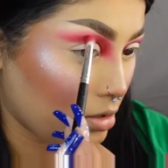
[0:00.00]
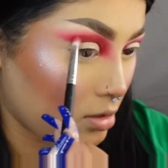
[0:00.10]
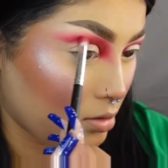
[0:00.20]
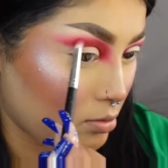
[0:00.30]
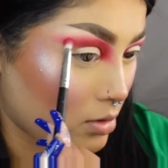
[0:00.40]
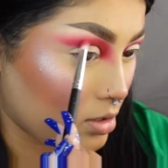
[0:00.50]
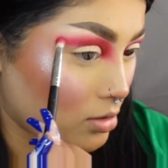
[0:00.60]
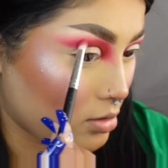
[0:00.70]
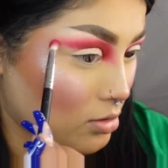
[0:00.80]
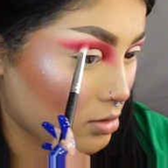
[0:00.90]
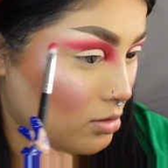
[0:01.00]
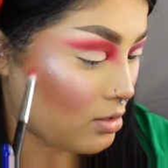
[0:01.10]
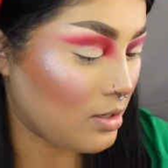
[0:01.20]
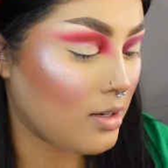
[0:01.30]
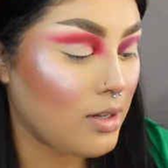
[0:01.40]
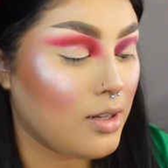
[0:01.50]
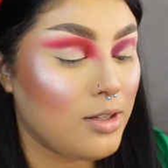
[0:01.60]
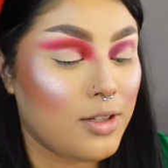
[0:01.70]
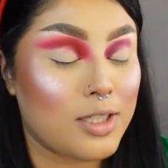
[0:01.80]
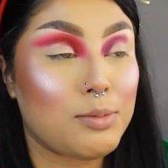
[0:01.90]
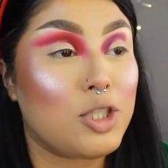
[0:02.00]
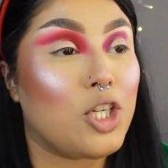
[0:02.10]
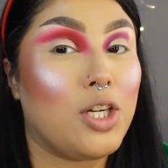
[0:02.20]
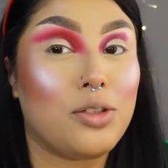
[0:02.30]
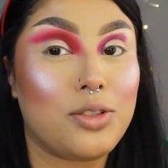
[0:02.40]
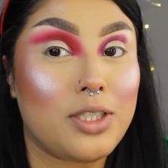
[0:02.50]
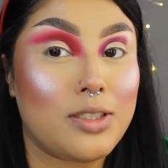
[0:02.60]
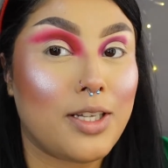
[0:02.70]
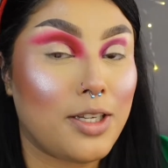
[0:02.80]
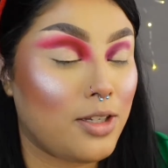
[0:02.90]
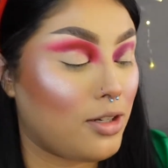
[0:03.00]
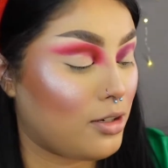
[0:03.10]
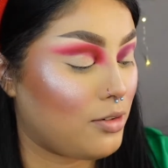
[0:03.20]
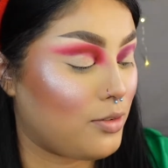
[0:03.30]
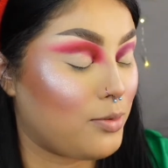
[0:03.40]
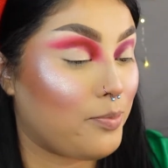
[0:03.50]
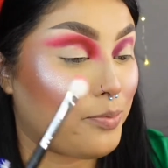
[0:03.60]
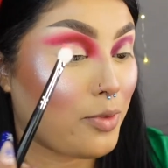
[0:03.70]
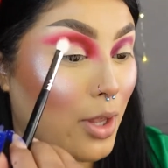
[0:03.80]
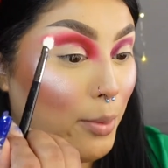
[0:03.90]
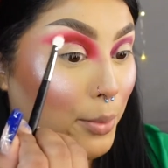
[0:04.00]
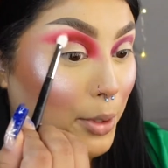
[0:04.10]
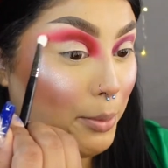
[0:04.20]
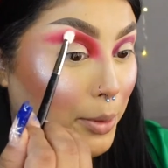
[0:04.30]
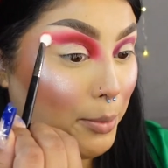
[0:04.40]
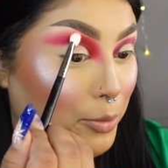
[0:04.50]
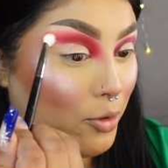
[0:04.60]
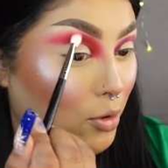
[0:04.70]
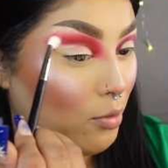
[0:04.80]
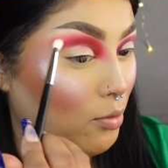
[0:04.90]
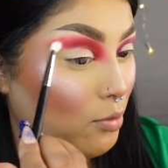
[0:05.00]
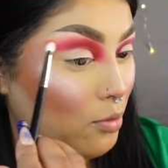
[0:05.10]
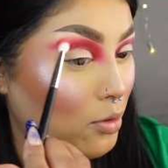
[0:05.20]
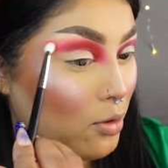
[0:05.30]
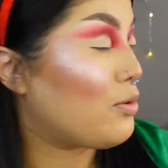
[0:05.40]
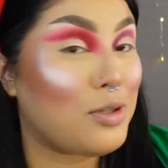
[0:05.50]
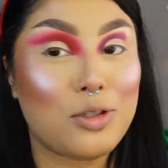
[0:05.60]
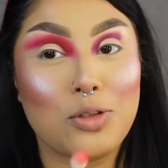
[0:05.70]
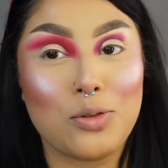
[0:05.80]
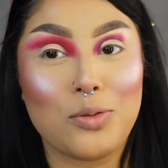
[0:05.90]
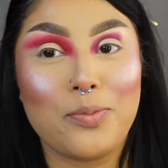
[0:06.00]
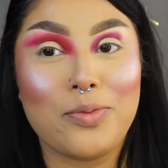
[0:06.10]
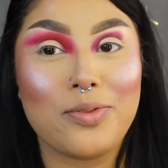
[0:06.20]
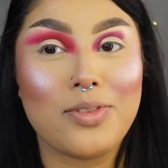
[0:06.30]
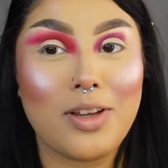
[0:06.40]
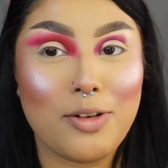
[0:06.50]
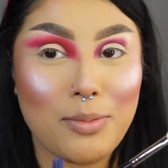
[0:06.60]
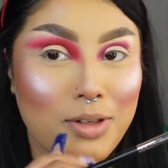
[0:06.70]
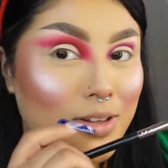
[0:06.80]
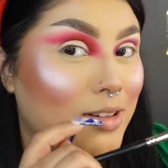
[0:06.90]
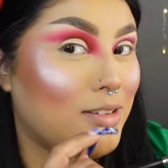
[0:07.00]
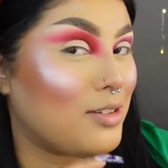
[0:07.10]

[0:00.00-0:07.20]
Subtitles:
Oh my gosh. That's my child. He's taking care of a baby himself. You want to show everybody?